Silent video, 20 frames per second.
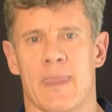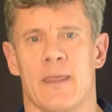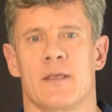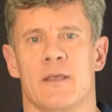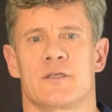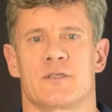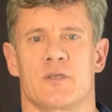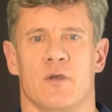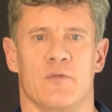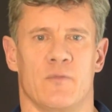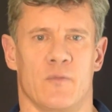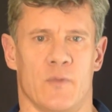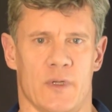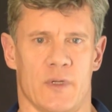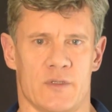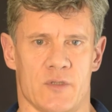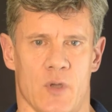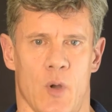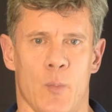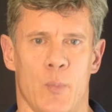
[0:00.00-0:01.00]
So, for
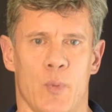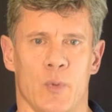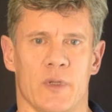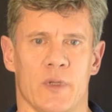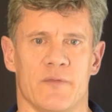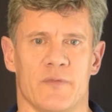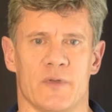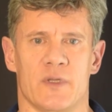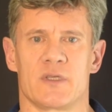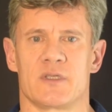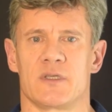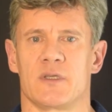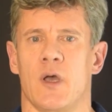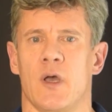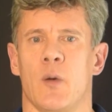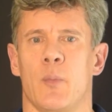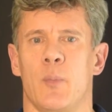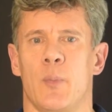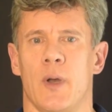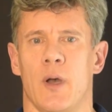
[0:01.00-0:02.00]
example, if it is in
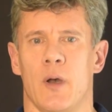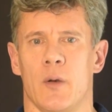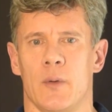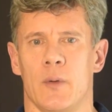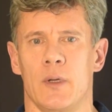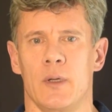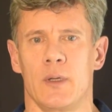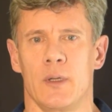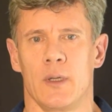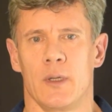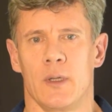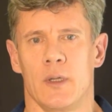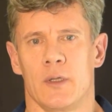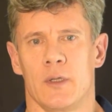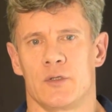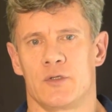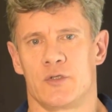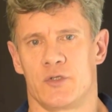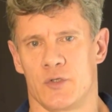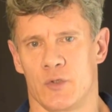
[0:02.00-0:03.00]
our power
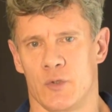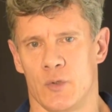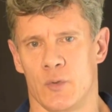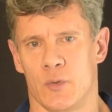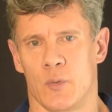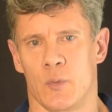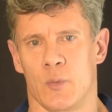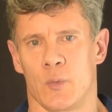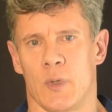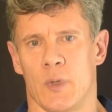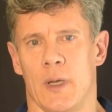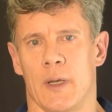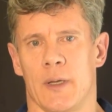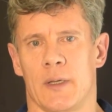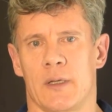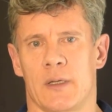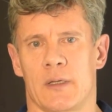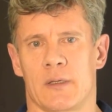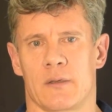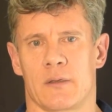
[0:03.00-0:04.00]

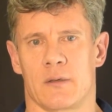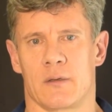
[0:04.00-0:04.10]
to